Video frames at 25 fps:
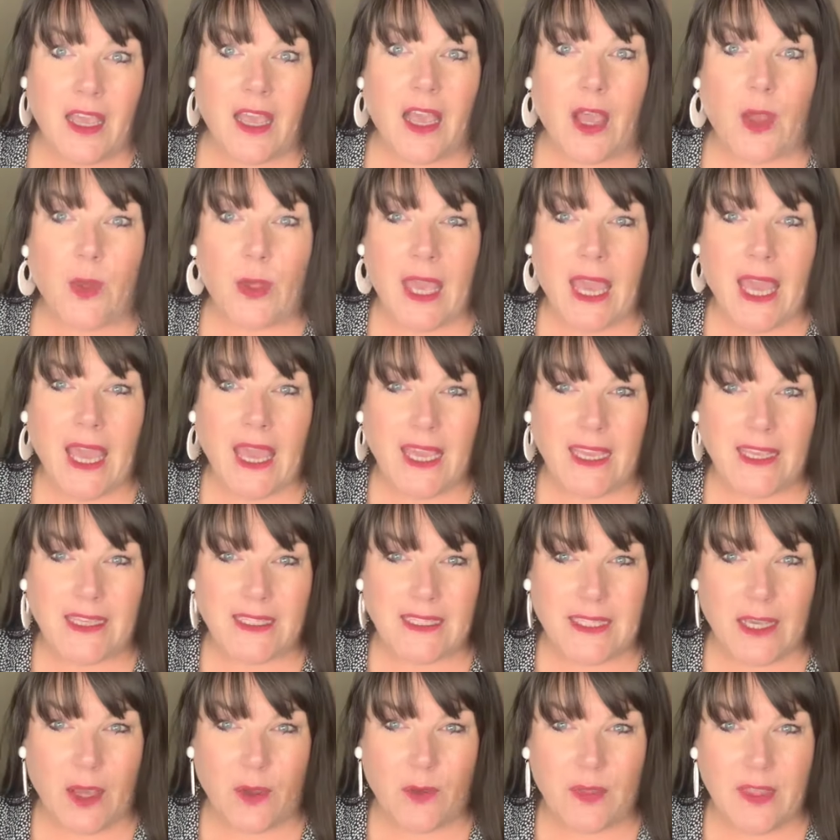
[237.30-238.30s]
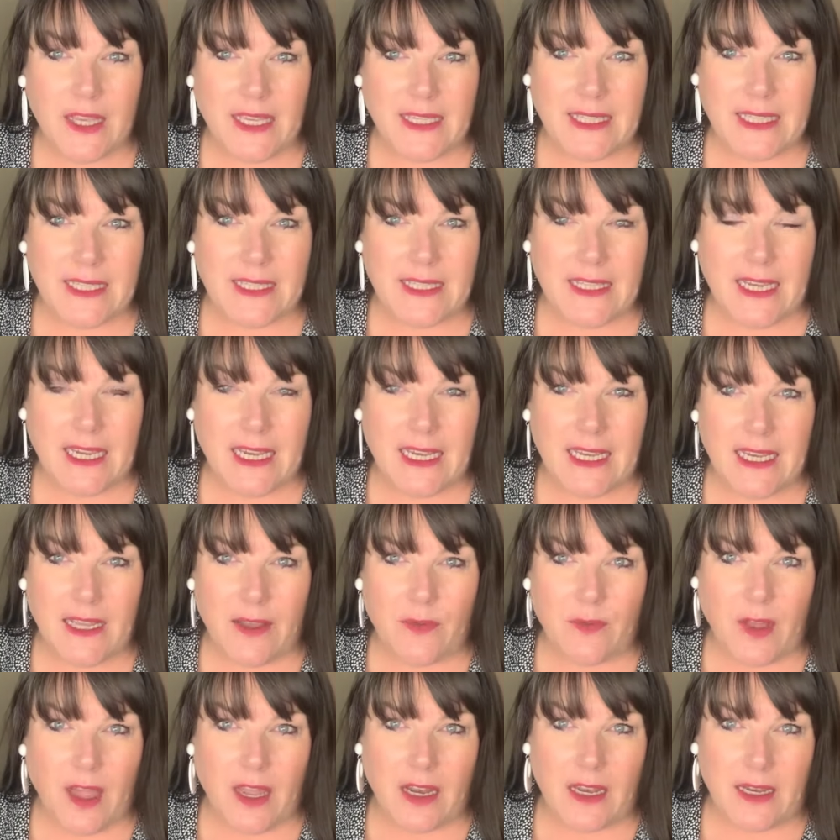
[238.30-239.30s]
Okay, so this is the
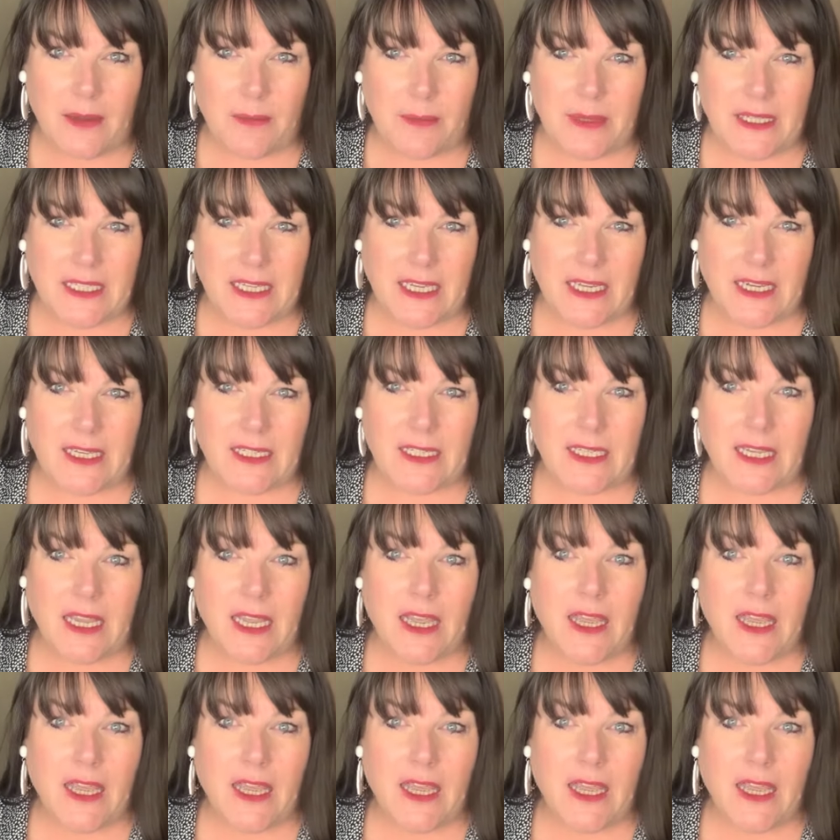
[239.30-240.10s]
Live Unlimited